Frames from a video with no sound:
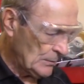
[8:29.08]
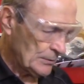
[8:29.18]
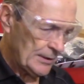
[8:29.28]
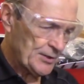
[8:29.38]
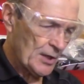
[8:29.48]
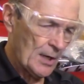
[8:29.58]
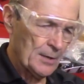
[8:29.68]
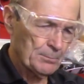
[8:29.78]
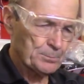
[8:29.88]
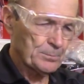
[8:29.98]
These
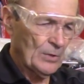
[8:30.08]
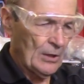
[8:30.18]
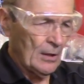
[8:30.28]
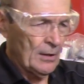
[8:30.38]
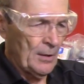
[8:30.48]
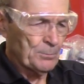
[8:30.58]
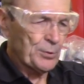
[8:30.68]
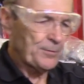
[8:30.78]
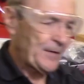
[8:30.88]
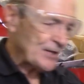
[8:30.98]
are
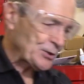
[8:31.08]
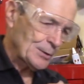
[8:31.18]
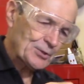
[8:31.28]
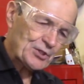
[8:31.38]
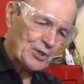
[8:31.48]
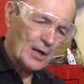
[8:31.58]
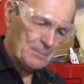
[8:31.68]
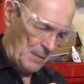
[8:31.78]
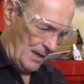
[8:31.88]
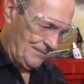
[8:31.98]
professional
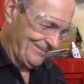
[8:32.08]
stuntmen.